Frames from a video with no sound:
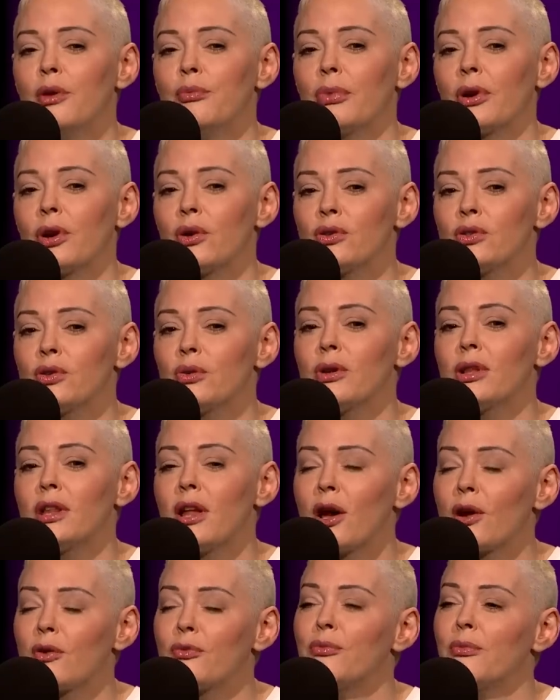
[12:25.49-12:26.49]
But also a
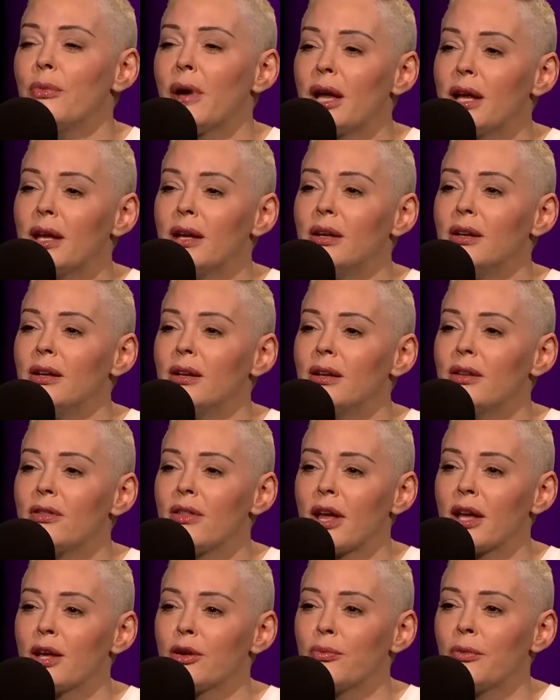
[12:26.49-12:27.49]
lot of men
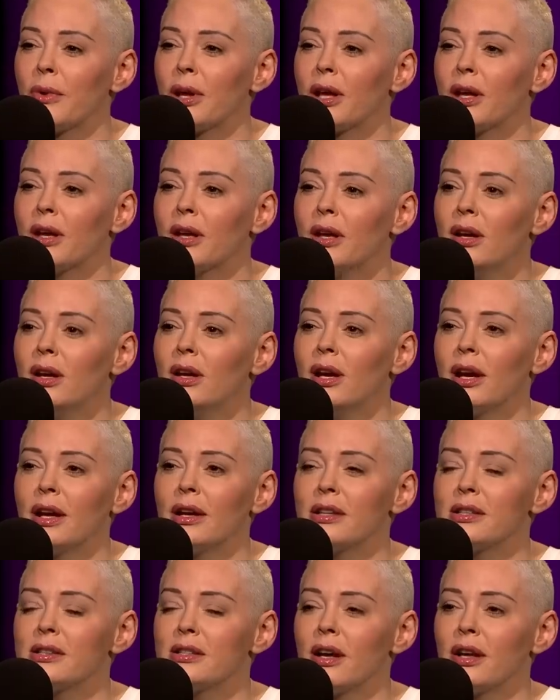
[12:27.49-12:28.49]
thank me, and
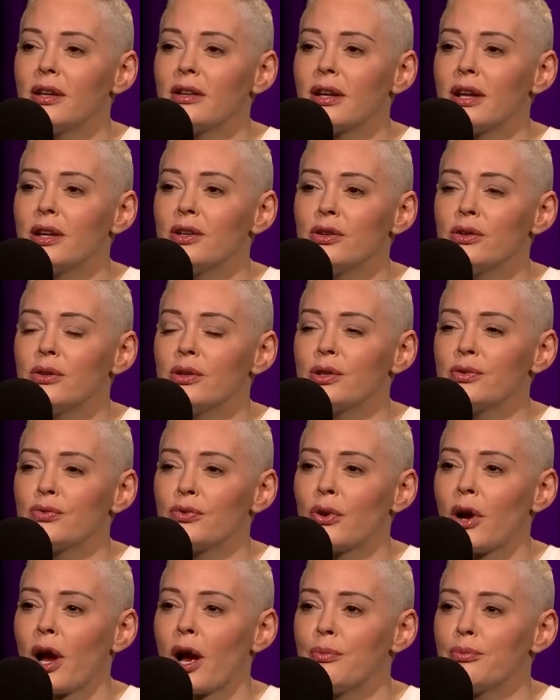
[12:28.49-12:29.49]
it's not that I do this
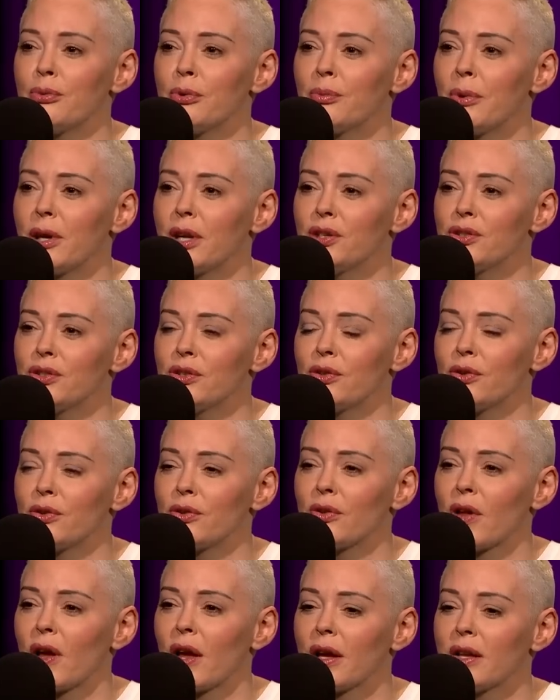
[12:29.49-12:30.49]
for approbation or
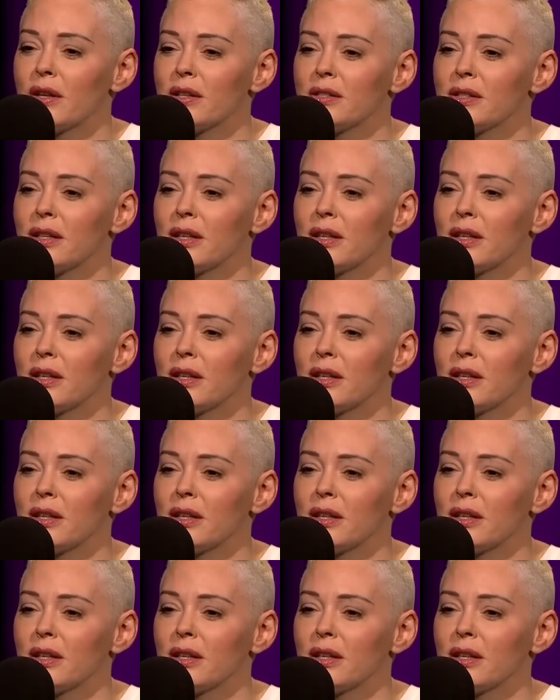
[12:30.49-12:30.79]
thanks.